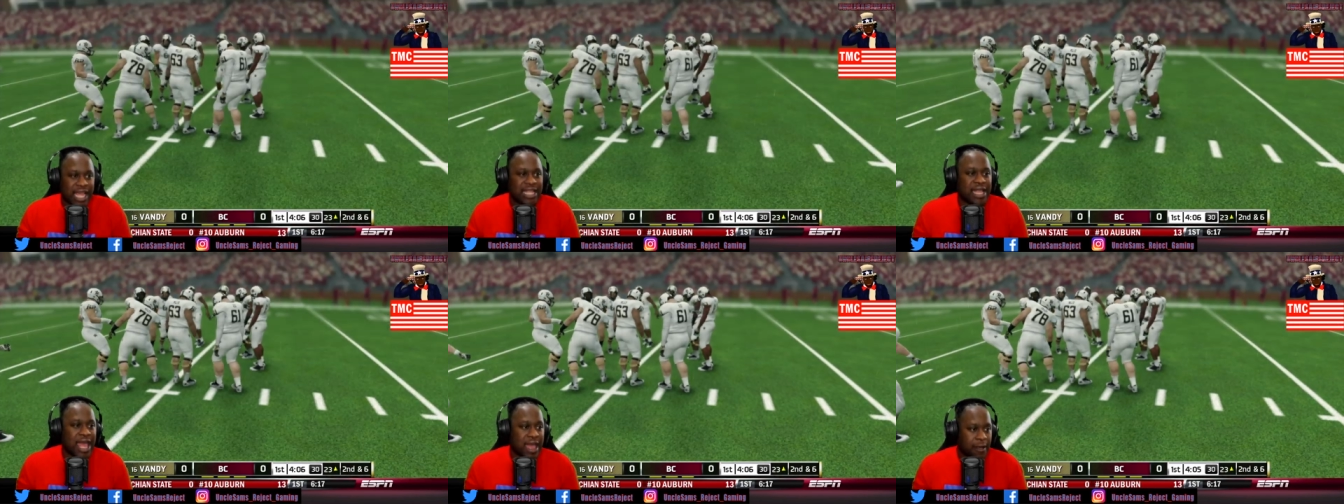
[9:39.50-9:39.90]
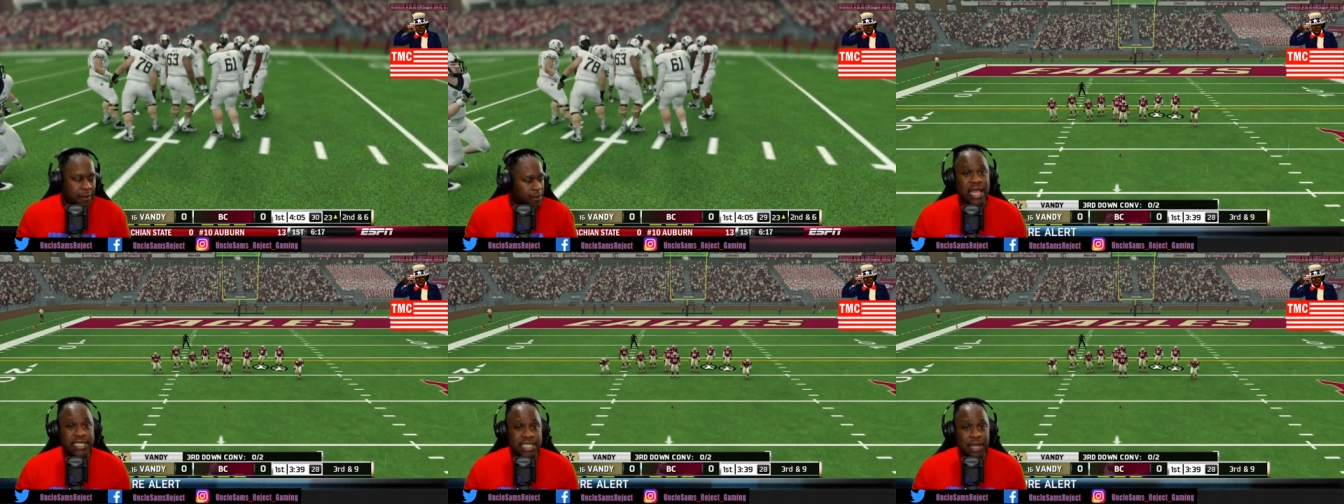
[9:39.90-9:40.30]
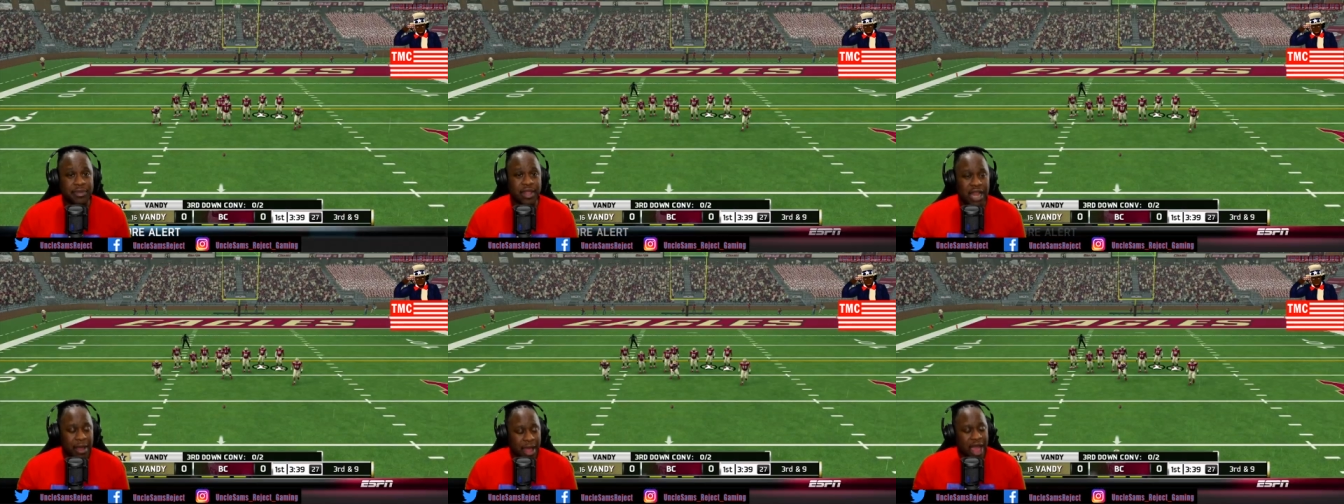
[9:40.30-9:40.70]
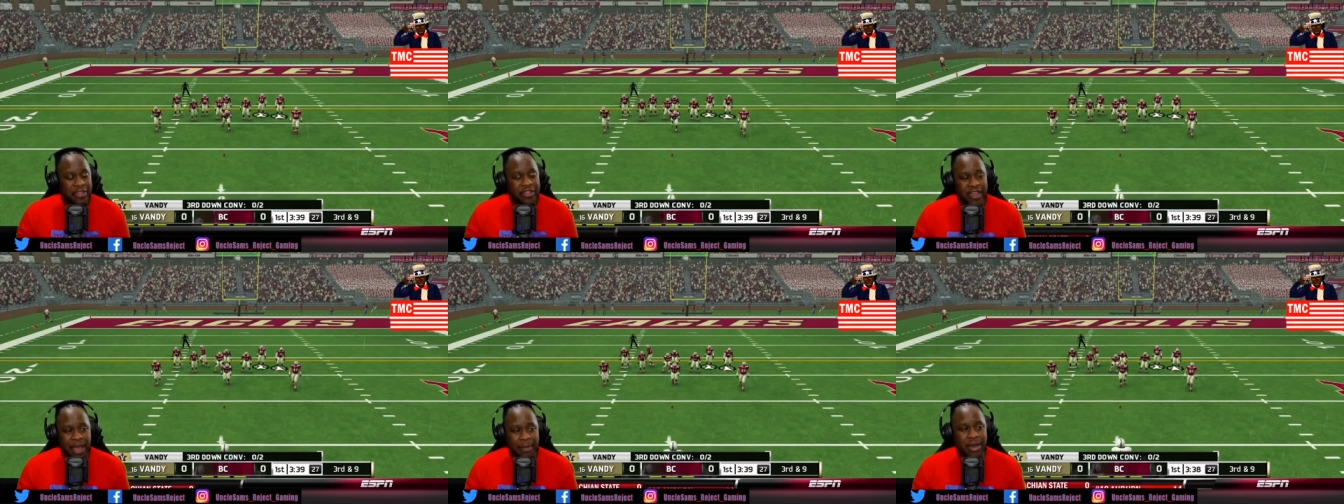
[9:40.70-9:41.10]
I like that. That's something I, I
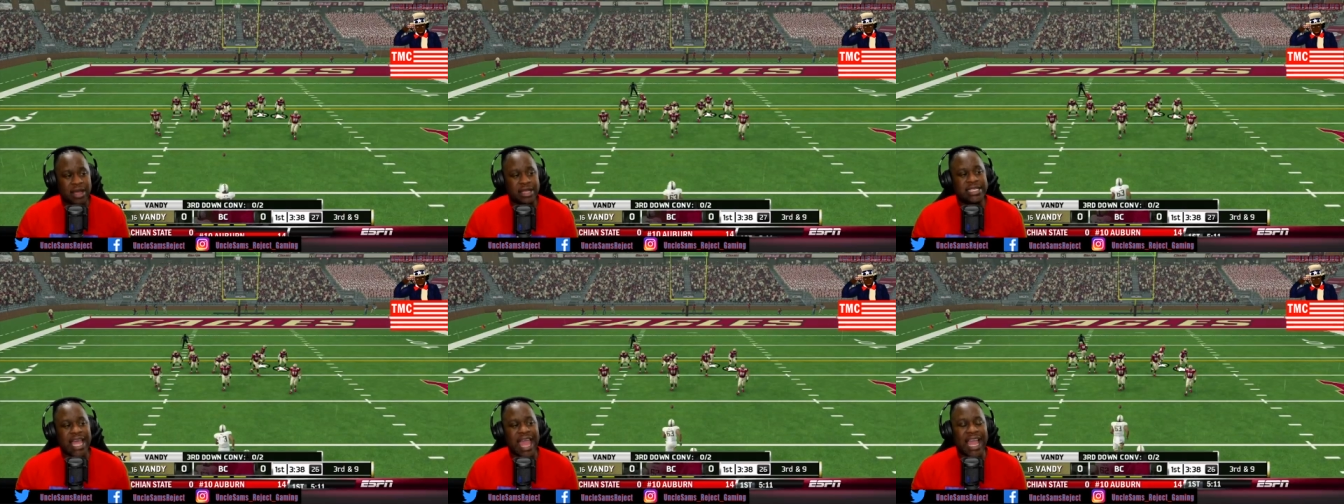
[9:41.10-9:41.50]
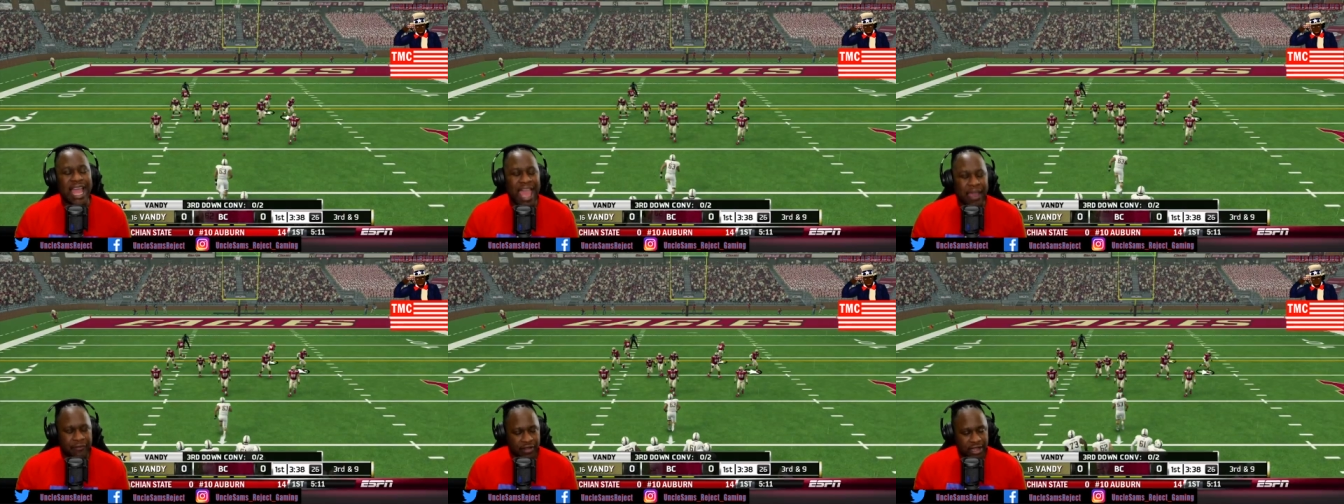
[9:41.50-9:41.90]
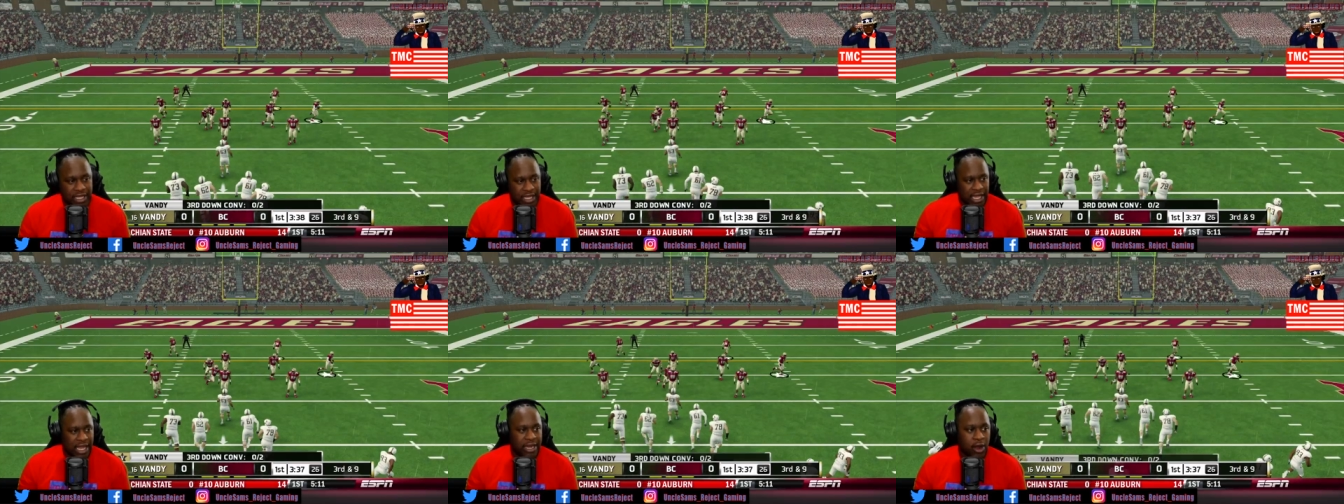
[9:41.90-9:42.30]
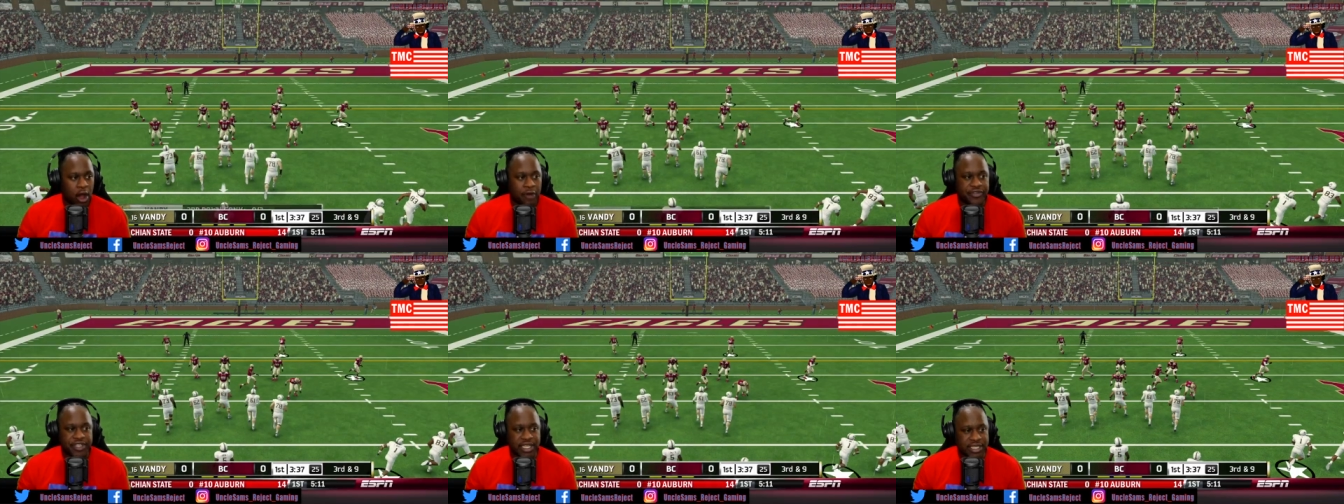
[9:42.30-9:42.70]
think I'm going to attack heavily in
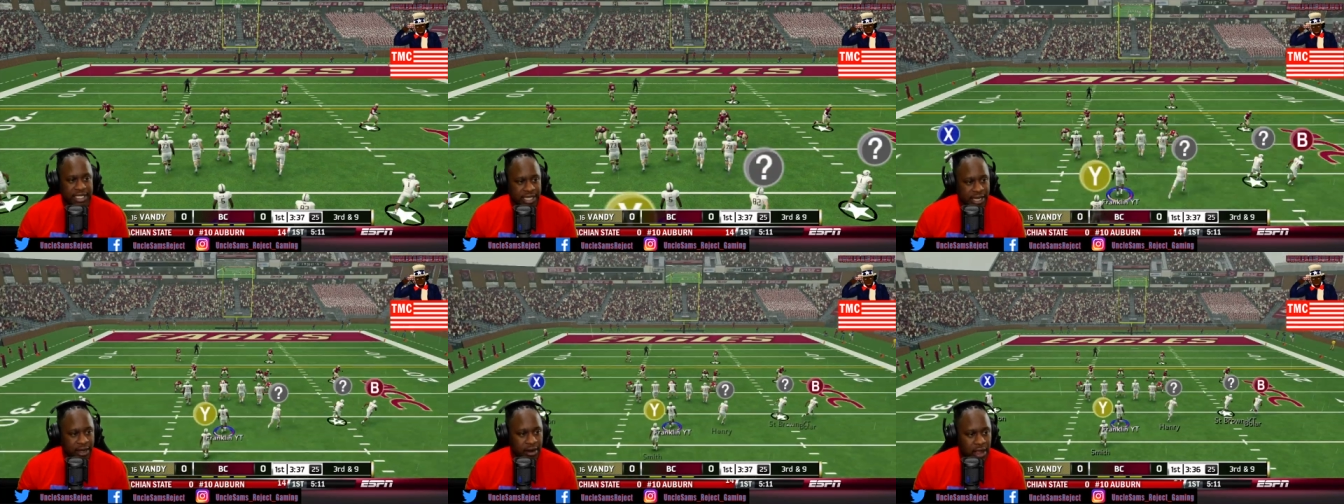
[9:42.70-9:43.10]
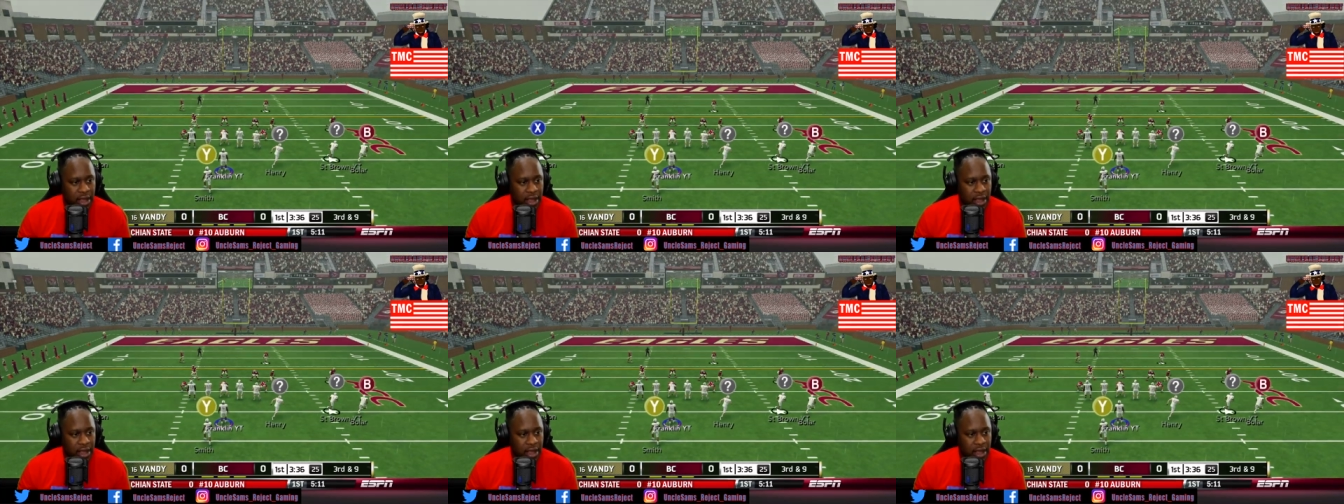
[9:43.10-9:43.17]
offseason here.